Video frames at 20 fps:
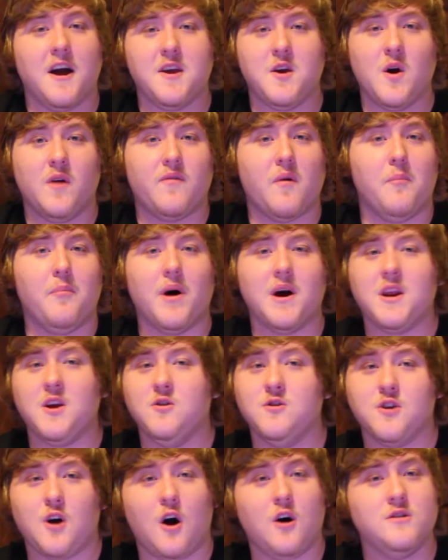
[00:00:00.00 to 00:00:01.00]
you have a buddy
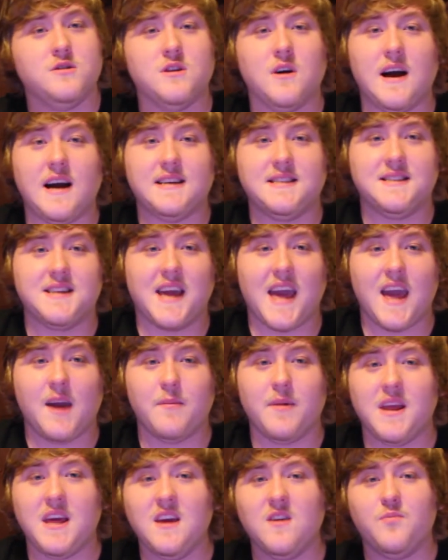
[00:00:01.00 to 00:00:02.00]
who also has the
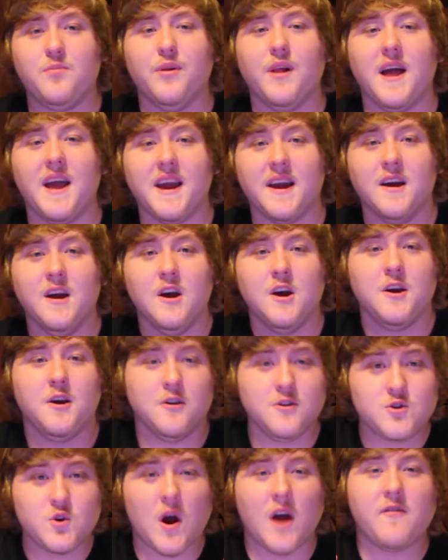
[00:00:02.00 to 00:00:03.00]
game and he's playing,
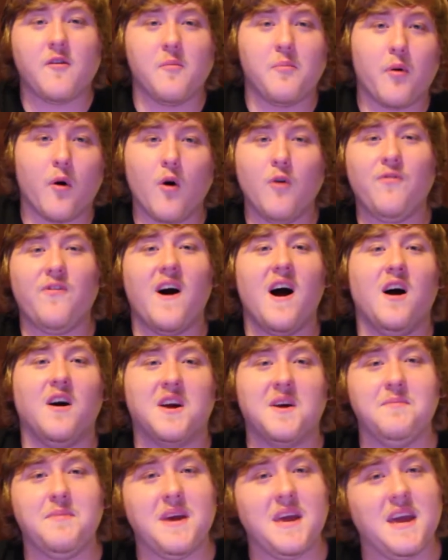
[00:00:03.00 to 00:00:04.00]
your driver
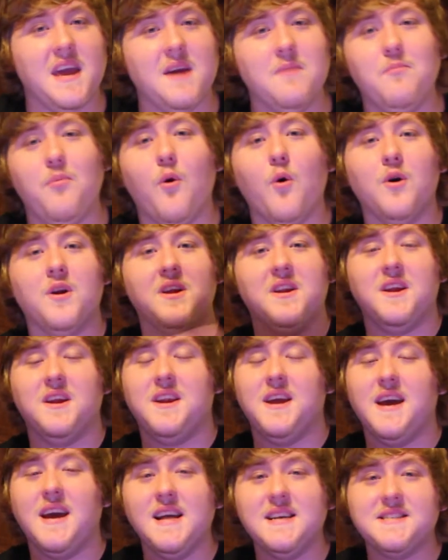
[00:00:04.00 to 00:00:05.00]
profile can be imported
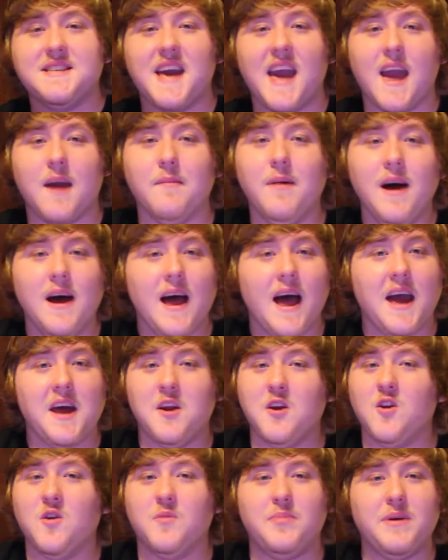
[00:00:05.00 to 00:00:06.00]
into his game,
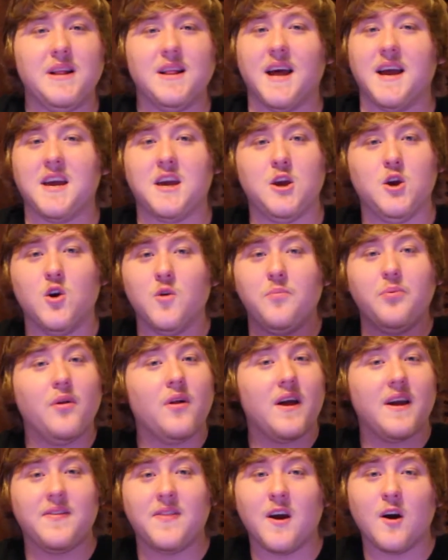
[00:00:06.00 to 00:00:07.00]
and it'll be like you're
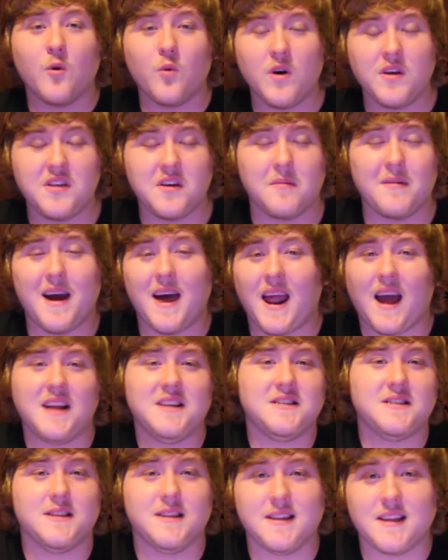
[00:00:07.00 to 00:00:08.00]
playing there with him. And I
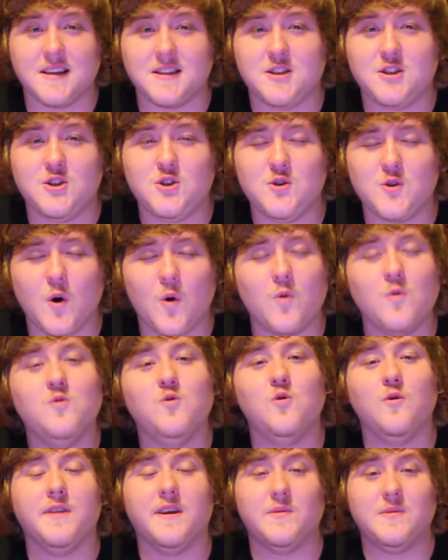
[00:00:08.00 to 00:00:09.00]
just think that's so
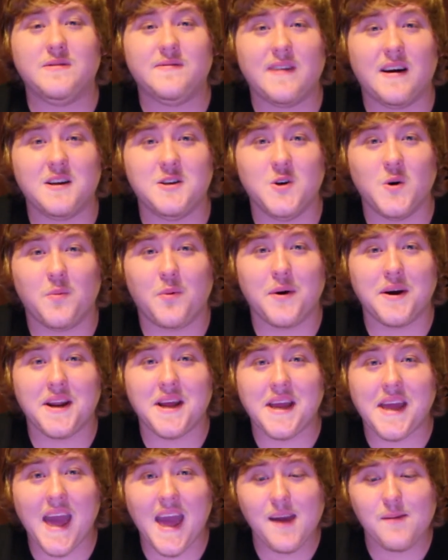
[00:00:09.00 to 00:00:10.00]
cool that we've gotten to a point
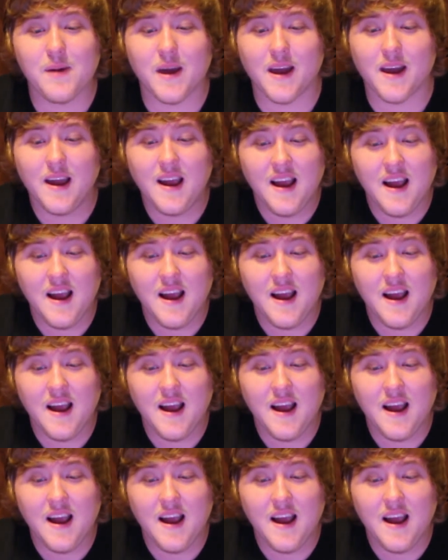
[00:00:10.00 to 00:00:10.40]
in gaming